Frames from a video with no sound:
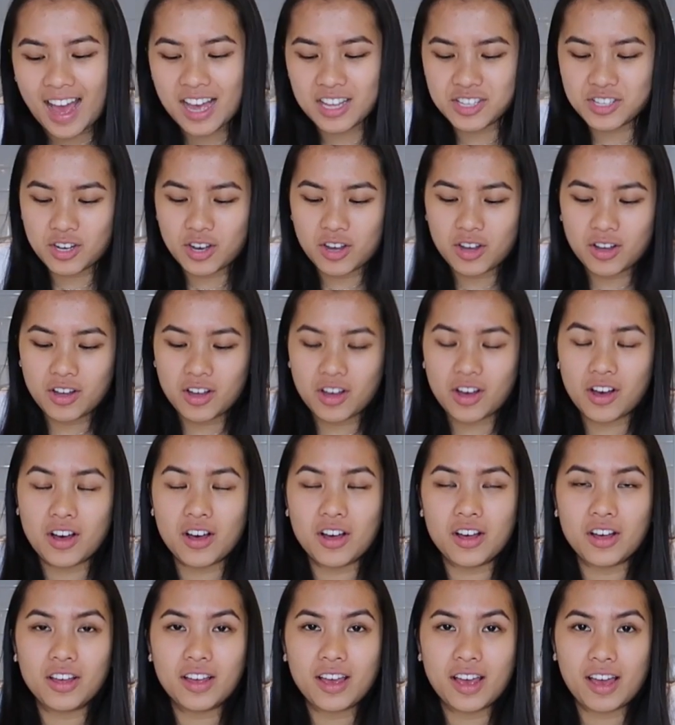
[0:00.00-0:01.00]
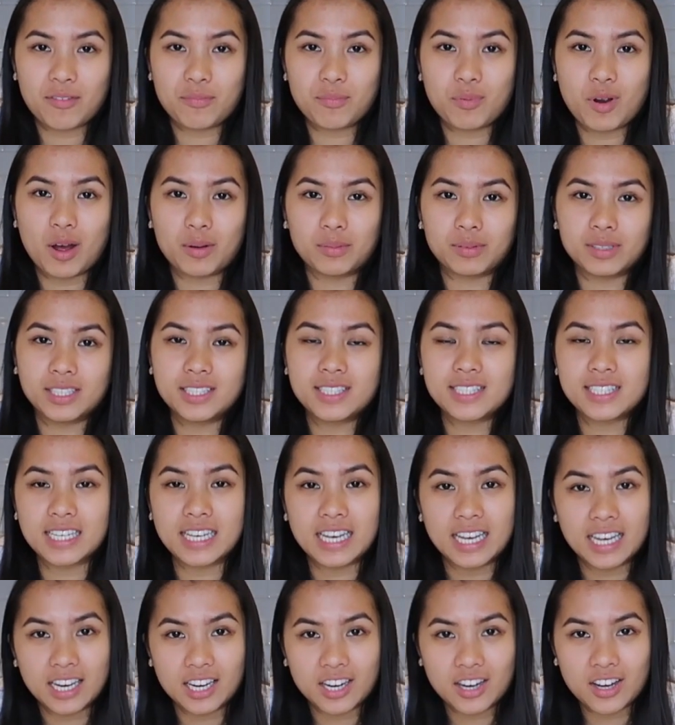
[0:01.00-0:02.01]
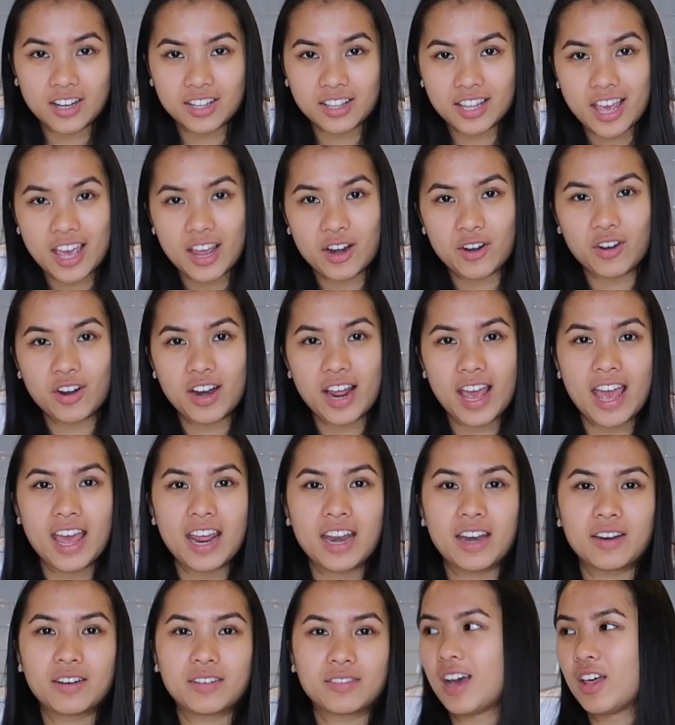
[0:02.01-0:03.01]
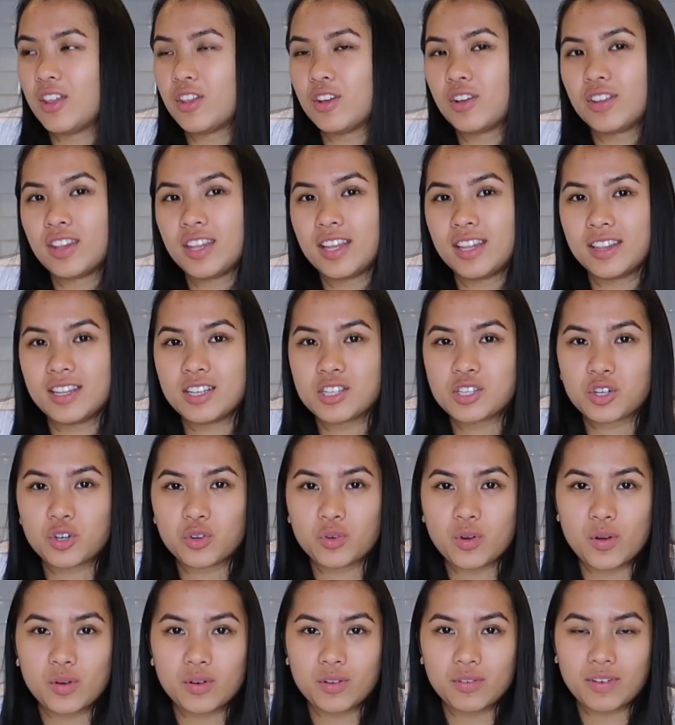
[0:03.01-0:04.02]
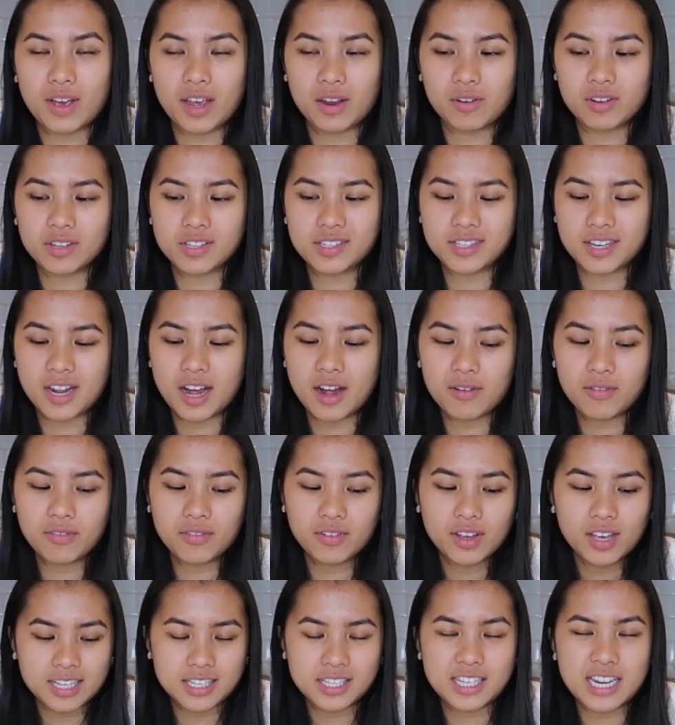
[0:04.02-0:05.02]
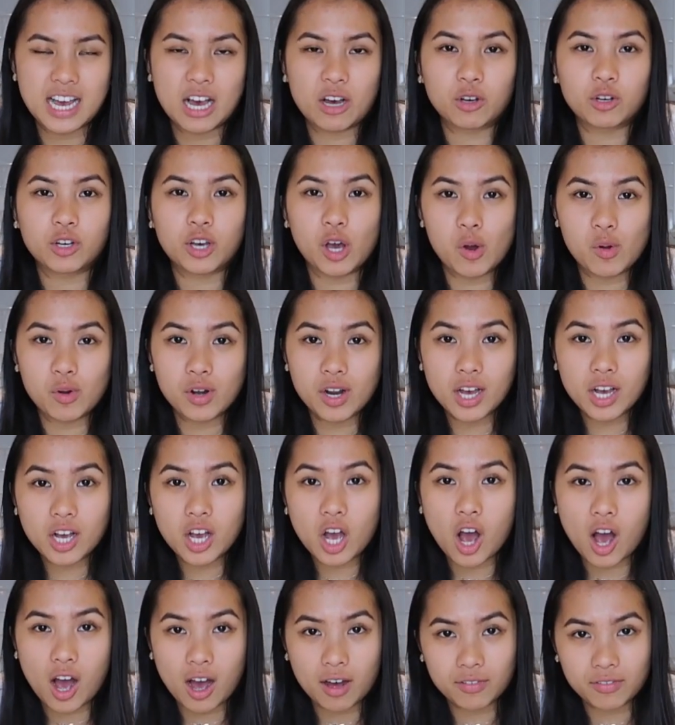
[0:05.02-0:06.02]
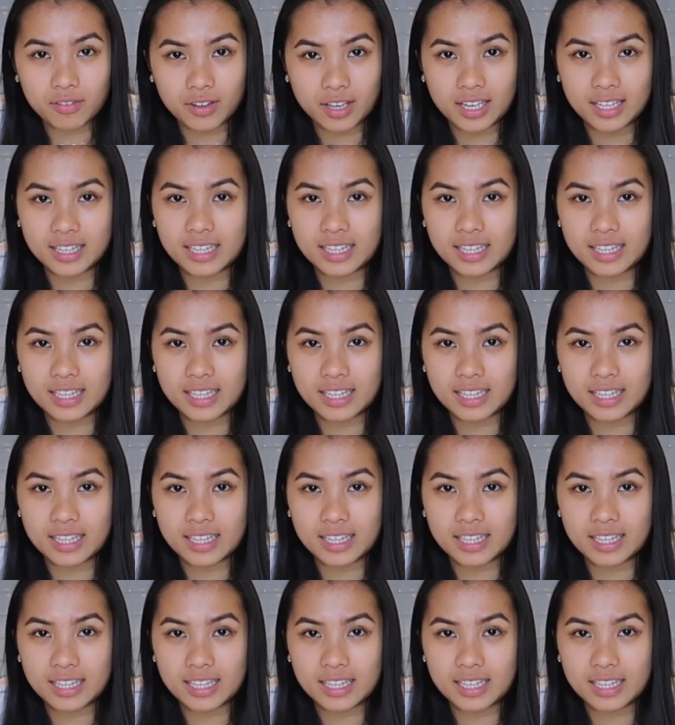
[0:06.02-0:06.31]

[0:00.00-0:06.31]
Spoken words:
As y'all all have probably seen on the internet, other than this coronavirus stuff, this Dalgona coffee,